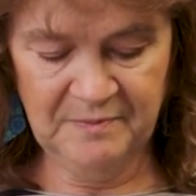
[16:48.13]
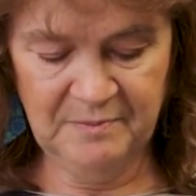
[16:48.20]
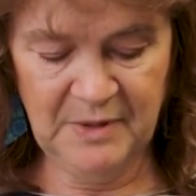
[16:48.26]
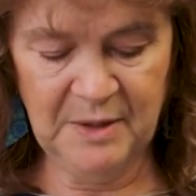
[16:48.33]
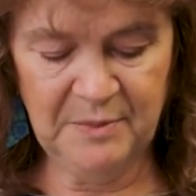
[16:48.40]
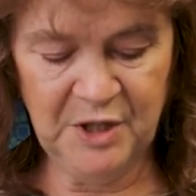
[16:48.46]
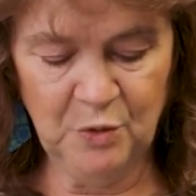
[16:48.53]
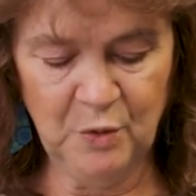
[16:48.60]

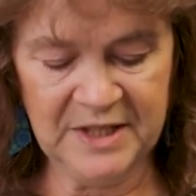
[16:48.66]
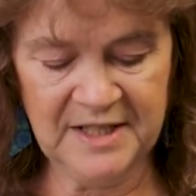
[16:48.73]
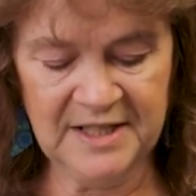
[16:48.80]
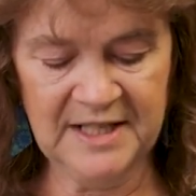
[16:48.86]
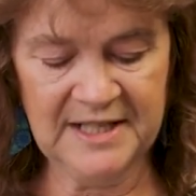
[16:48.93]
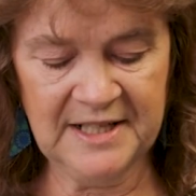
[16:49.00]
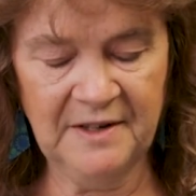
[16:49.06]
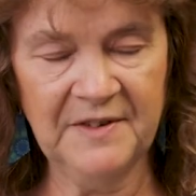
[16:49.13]
Maybe you want to
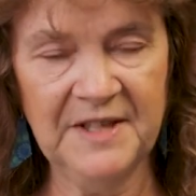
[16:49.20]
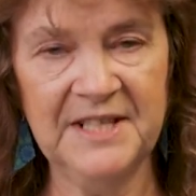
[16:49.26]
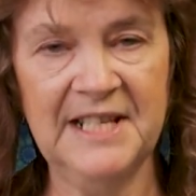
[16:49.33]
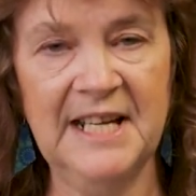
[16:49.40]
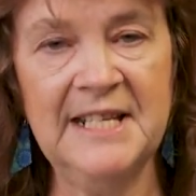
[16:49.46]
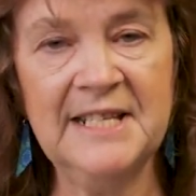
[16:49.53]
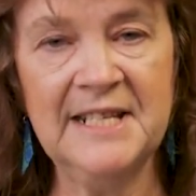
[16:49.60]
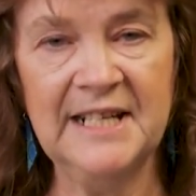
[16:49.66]
discover the
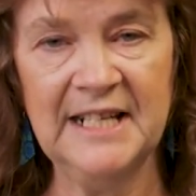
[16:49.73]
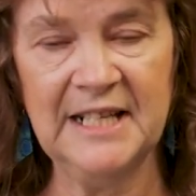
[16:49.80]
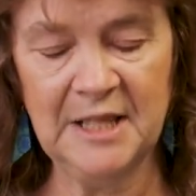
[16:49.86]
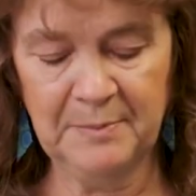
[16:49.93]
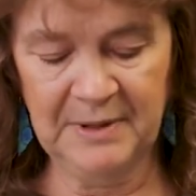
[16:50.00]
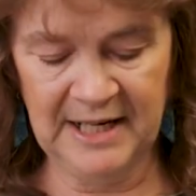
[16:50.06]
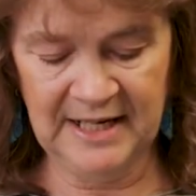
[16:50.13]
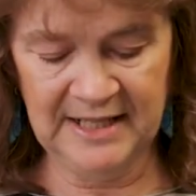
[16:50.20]
destiny and
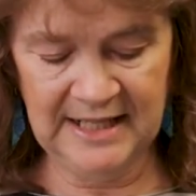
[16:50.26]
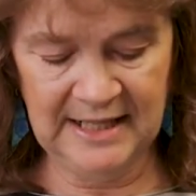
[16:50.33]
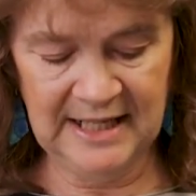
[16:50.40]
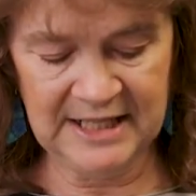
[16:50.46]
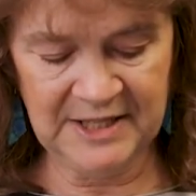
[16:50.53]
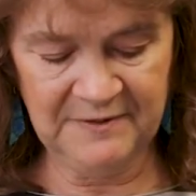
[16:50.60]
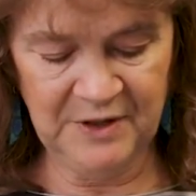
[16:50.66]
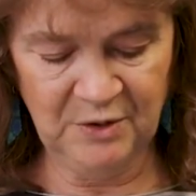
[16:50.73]
the plan he
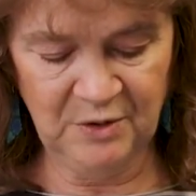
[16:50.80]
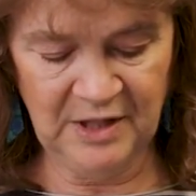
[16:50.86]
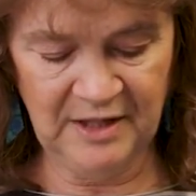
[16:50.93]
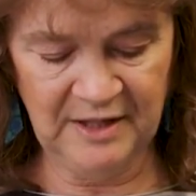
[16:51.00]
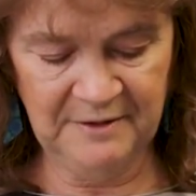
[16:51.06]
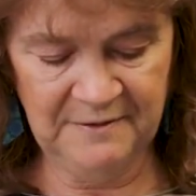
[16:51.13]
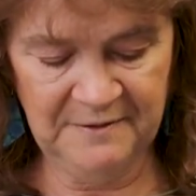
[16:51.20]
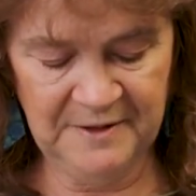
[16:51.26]
has for your
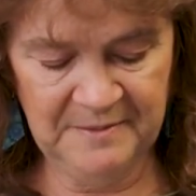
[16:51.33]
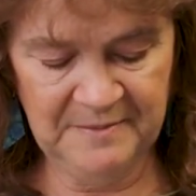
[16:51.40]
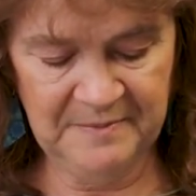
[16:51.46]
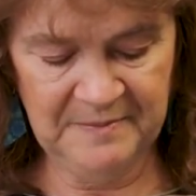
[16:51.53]
life.